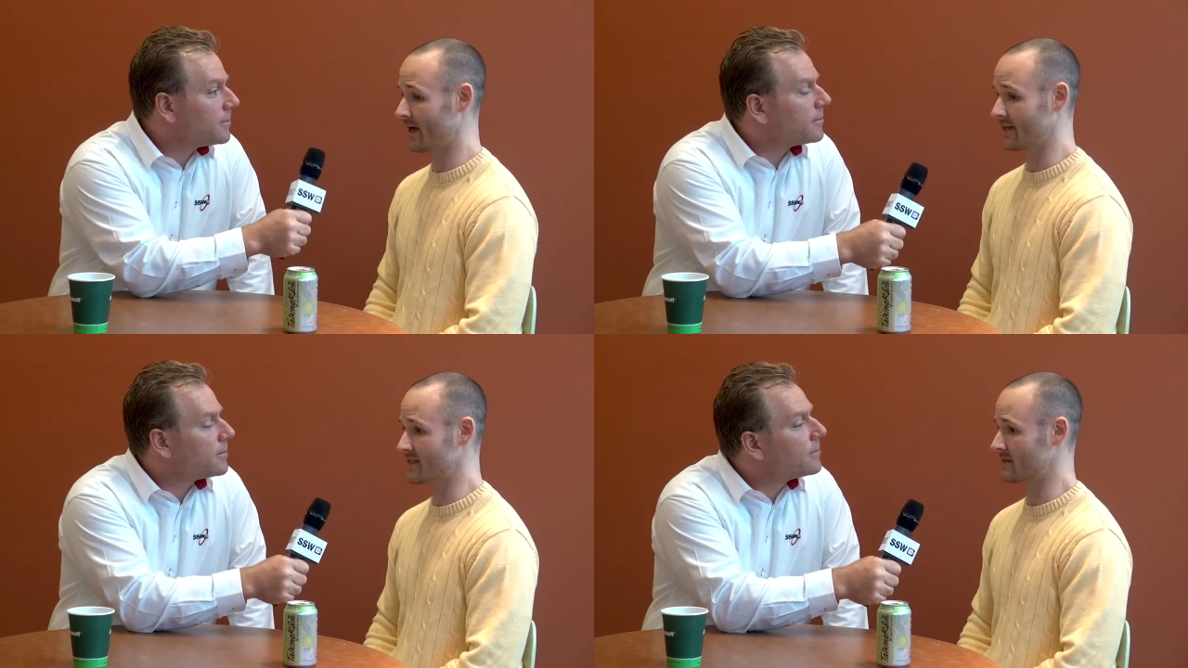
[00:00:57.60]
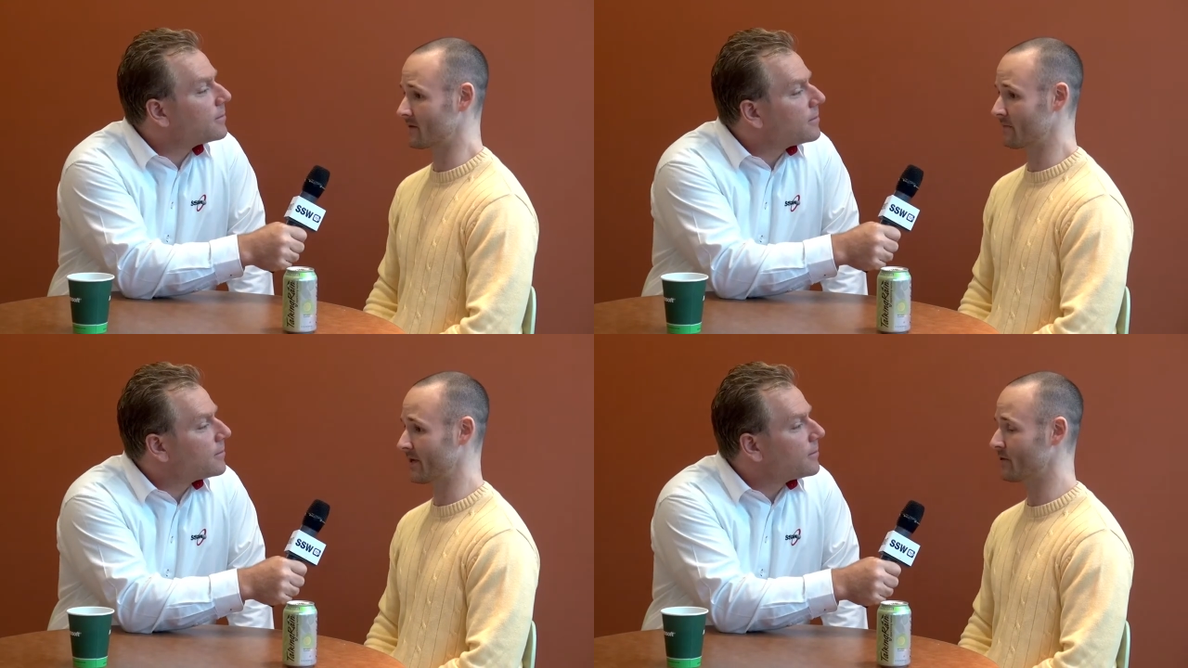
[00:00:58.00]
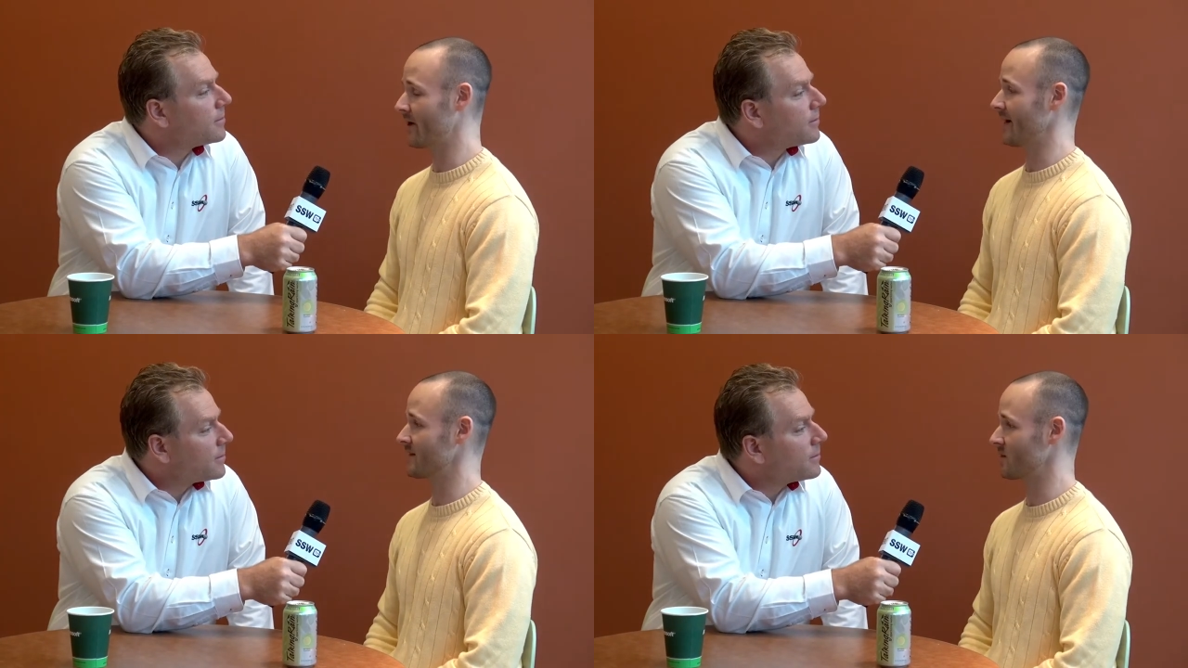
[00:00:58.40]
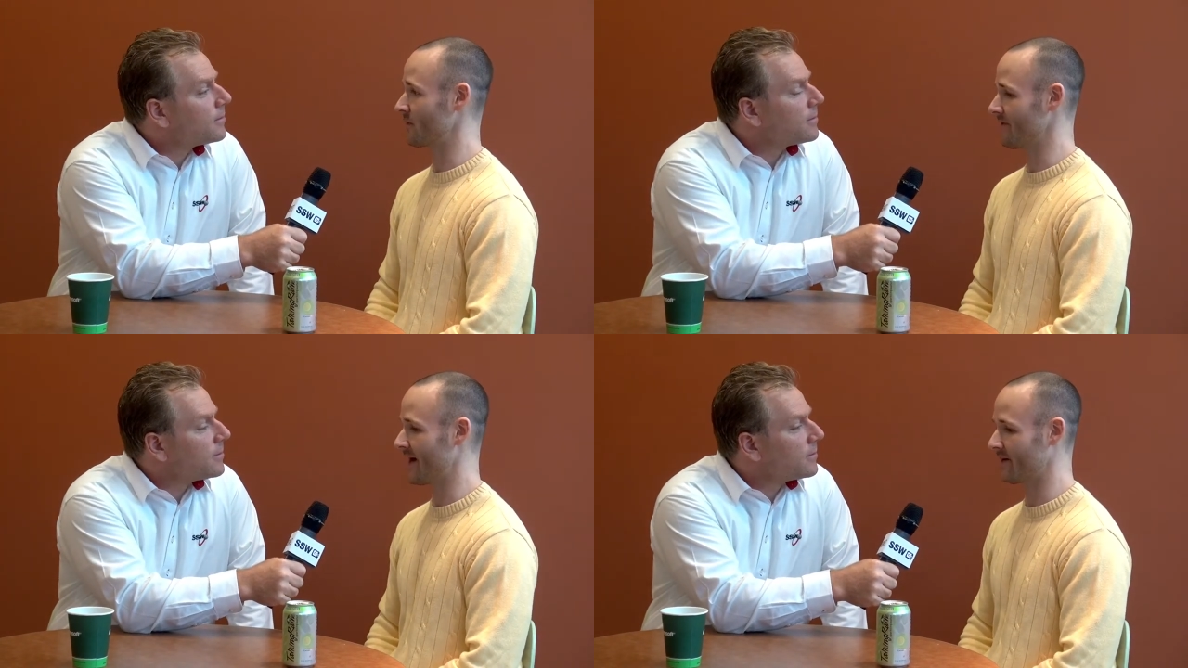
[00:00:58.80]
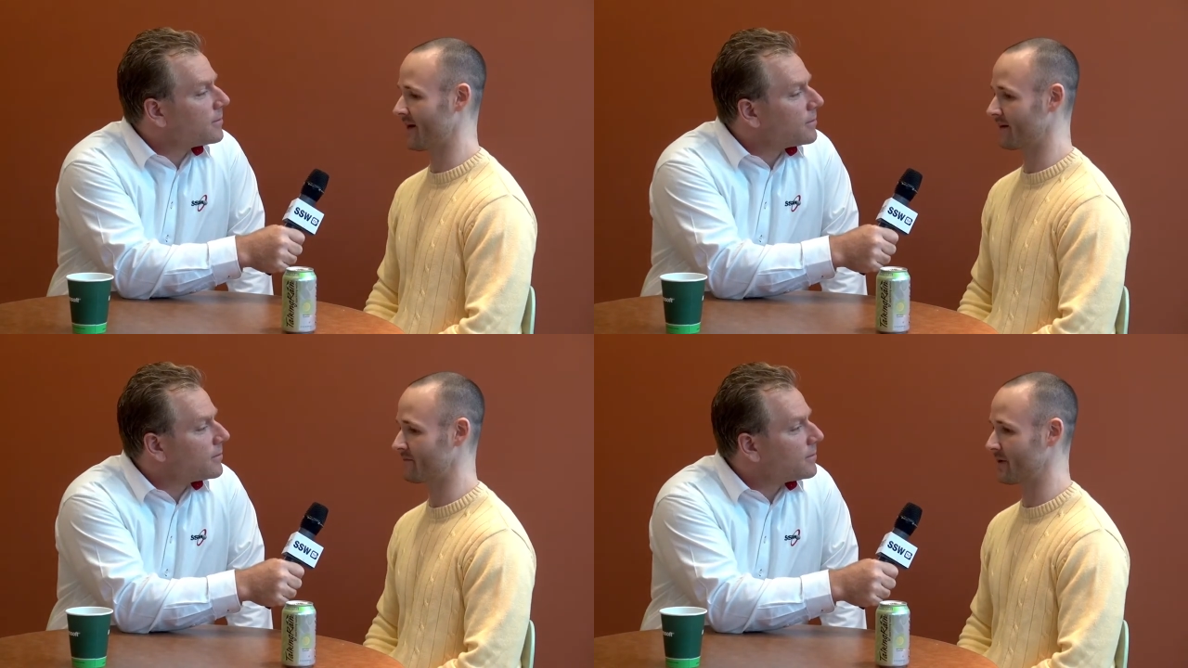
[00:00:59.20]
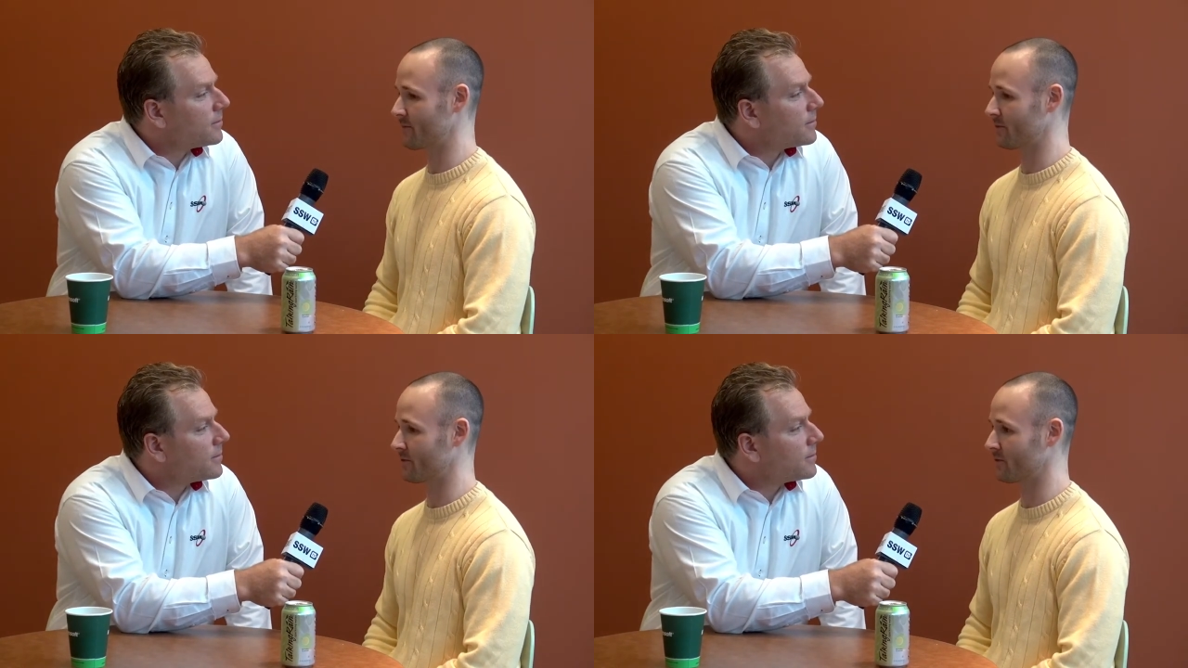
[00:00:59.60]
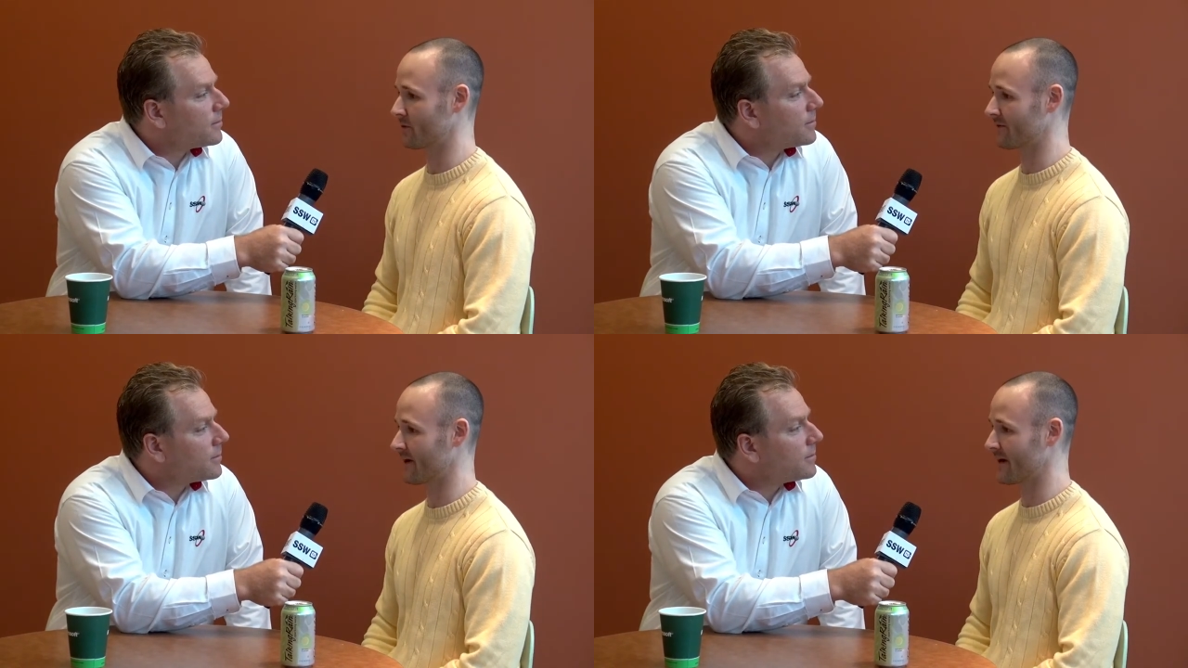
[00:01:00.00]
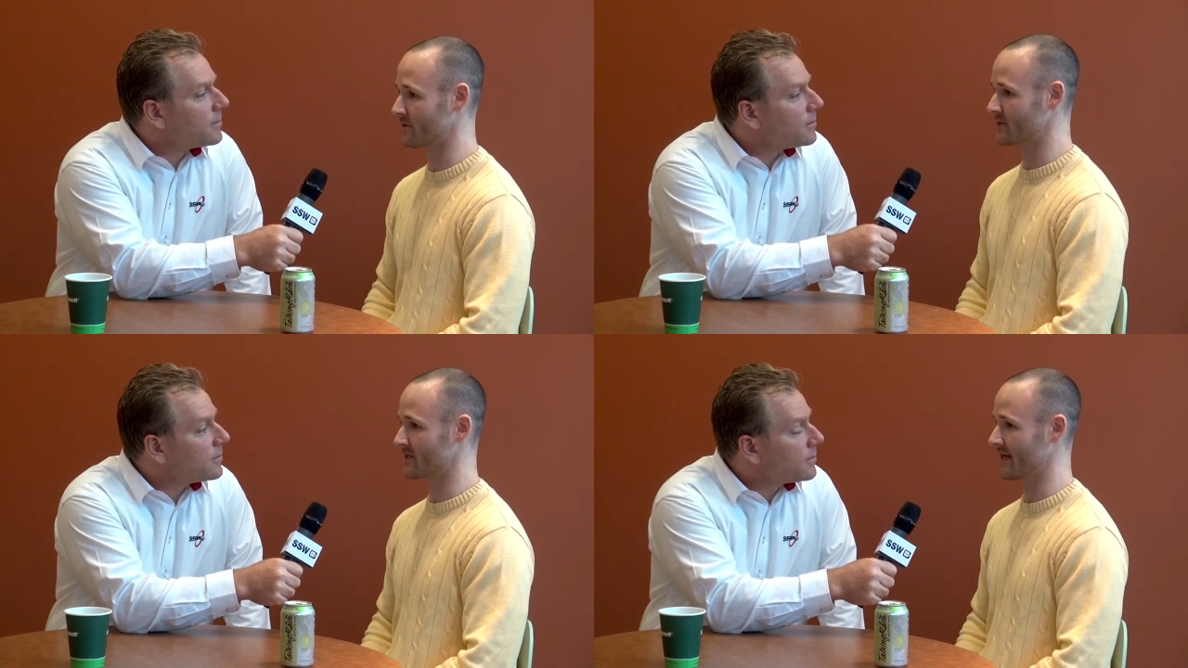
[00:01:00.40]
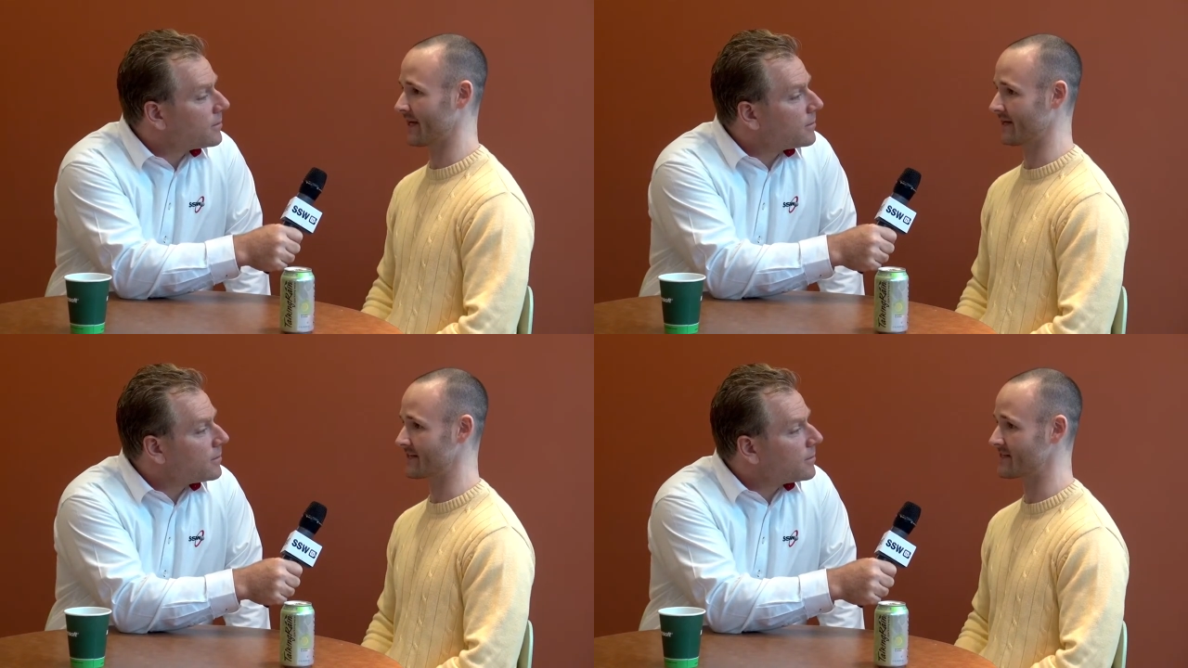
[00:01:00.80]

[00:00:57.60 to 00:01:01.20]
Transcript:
Speaker 1: It's been great. So we've had a lot of people who are very interested in